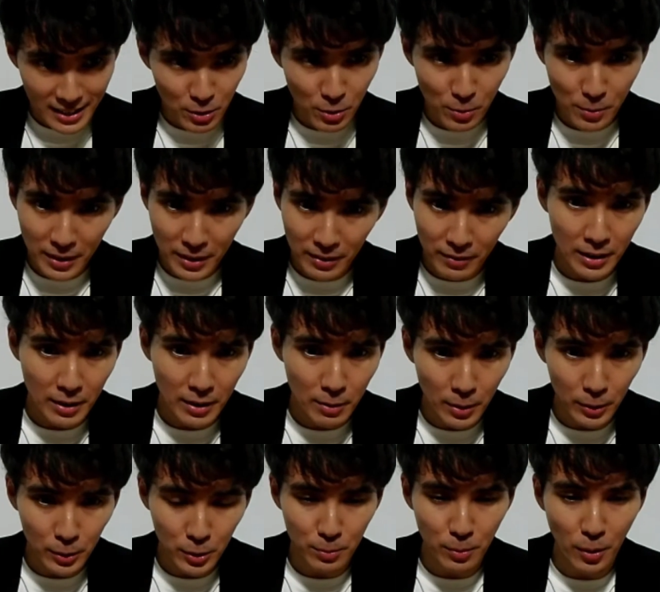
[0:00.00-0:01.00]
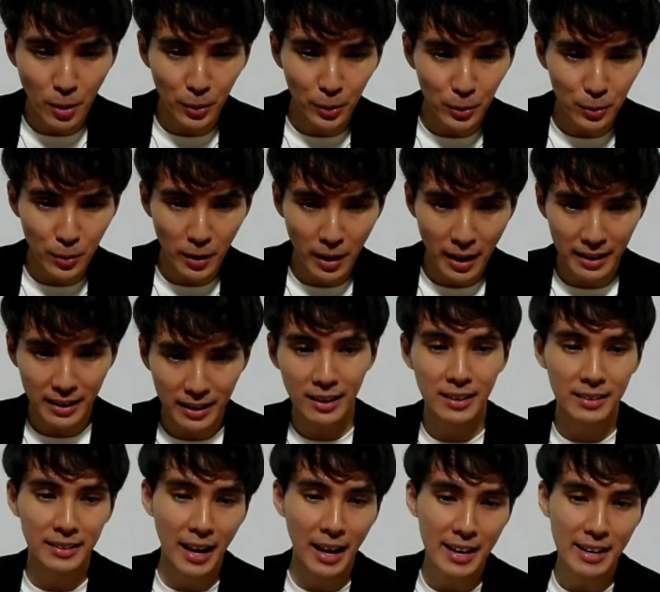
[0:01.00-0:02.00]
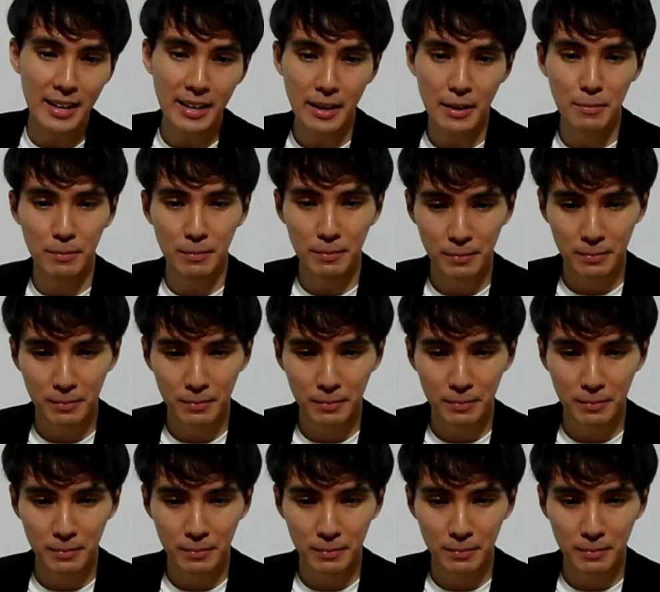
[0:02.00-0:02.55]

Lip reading: it will be available tomorrow at 9 a.m.